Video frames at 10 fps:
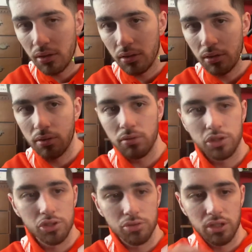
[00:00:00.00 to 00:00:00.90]
little
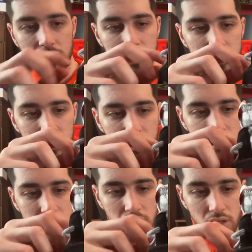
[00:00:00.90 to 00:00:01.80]
strings.
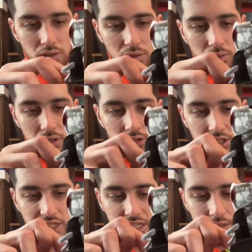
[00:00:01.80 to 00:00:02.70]
I don't know what they're
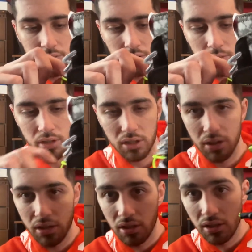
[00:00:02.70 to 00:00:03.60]
exactly for, but
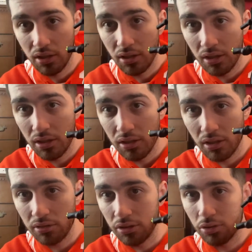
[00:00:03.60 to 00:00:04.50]

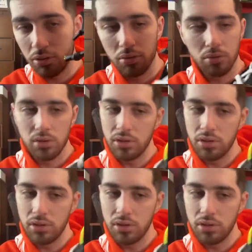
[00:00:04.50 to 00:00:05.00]
they're just cool.